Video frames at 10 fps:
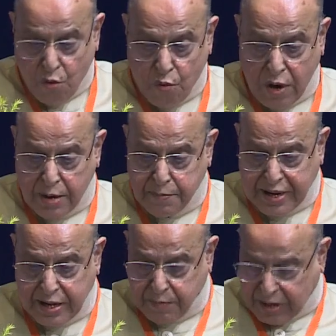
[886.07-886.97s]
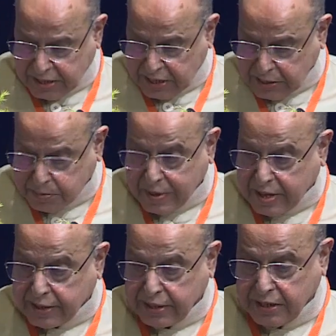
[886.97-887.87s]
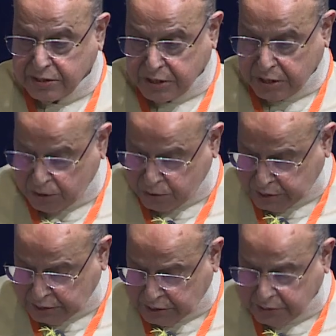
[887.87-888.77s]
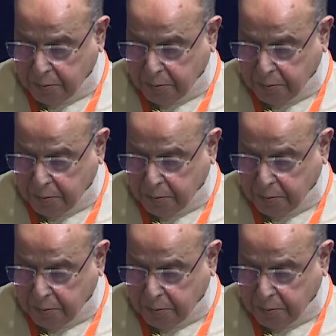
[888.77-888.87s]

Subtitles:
vibrant, multidisciplinary institutions.